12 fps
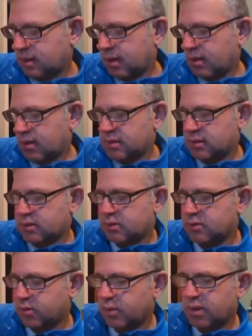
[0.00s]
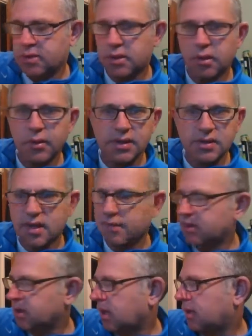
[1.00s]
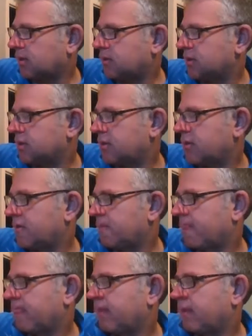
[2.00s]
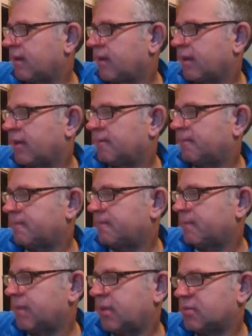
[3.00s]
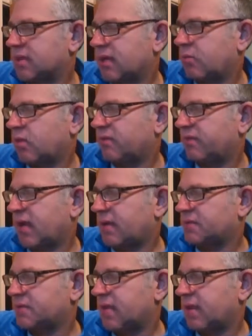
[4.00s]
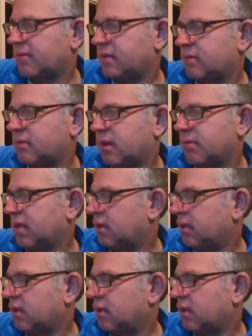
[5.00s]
Gary's at $2.22 at $7. He was at a 157.